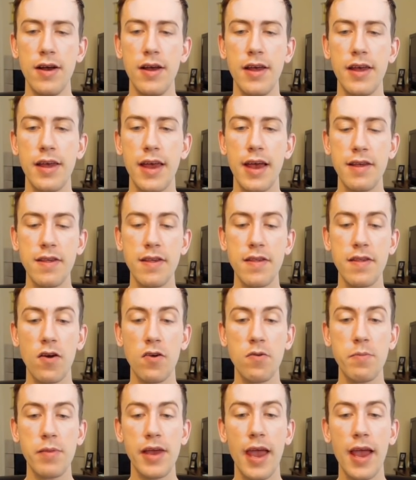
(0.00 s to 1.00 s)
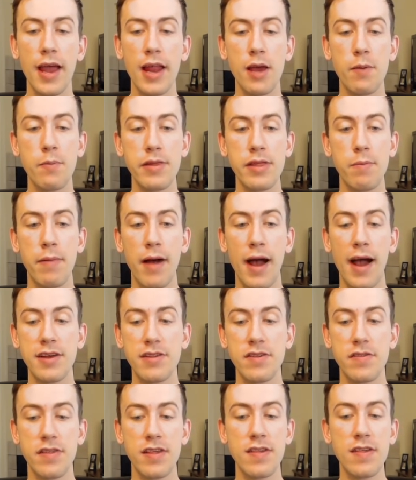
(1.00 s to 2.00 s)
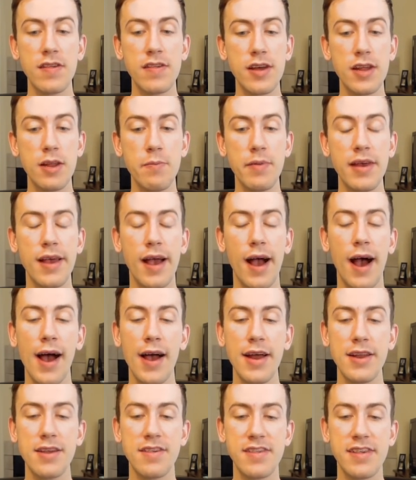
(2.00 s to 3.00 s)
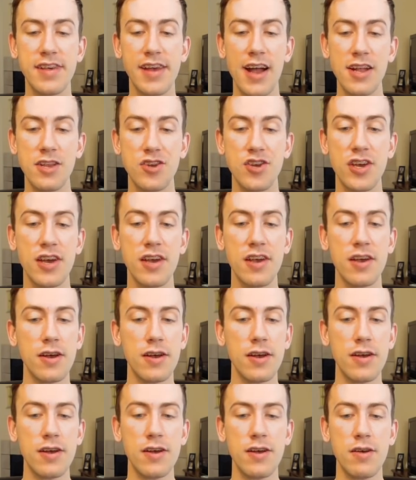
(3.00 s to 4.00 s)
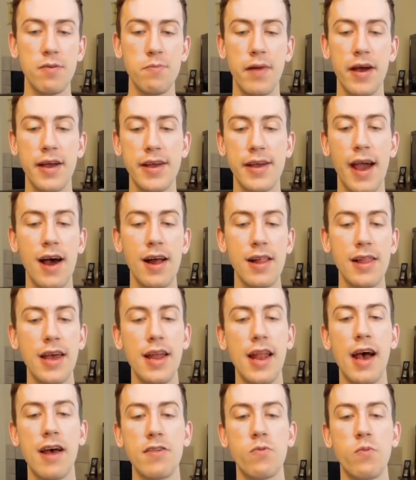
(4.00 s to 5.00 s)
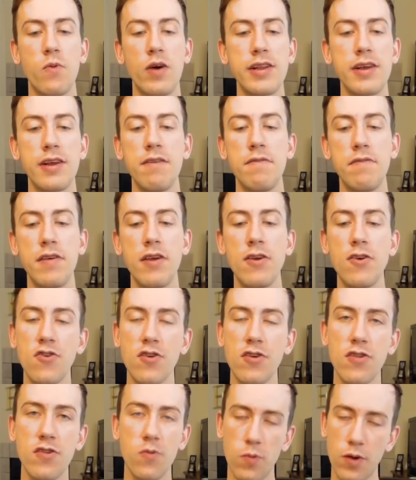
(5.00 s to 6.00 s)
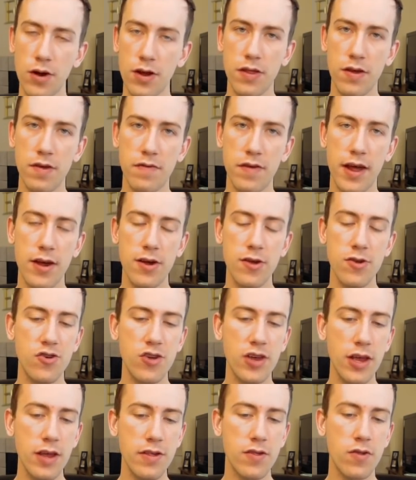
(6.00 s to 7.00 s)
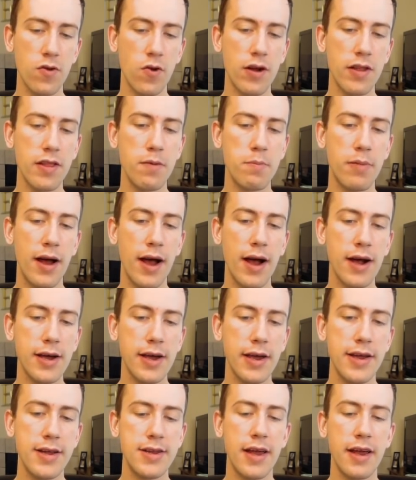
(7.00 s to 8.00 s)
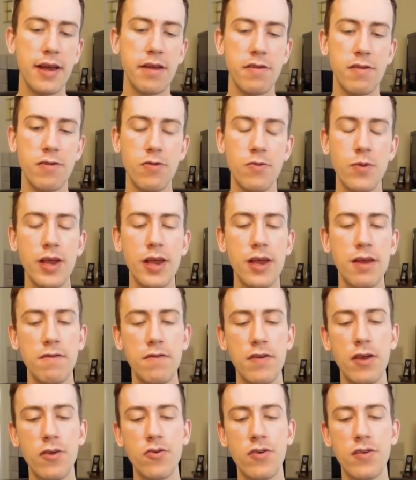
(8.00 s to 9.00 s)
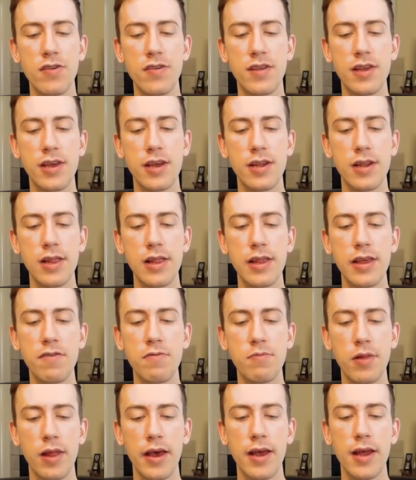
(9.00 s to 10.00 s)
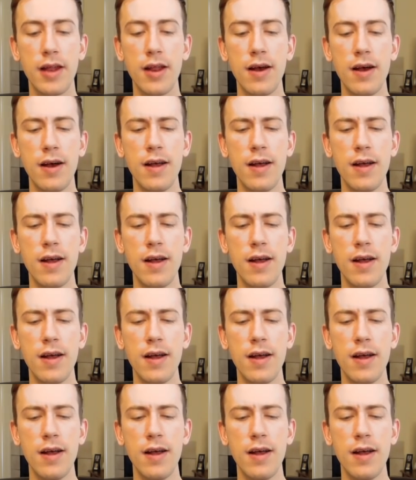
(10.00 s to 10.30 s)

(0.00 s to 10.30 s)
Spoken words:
He has his own Meganium in the back, so this is going to be kind of sketchy. My Gallade has 1 Confusion's worth of energy stored in the back. It takes 3 Confusions to get to Leaf Blade.